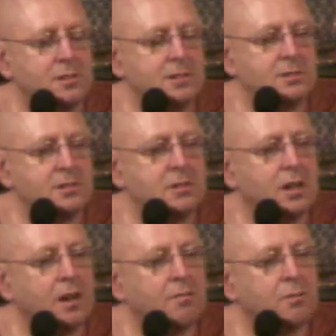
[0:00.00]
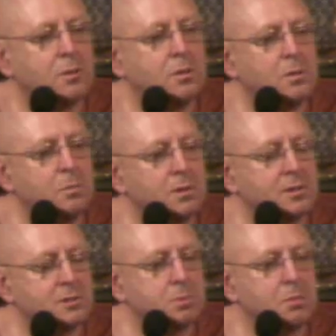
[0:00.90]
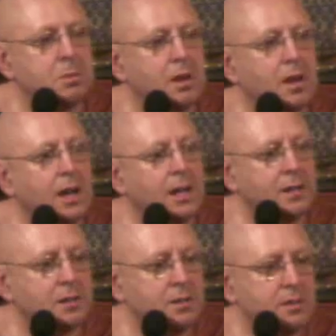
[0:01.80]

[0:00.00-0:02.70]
It's a tough call because people like,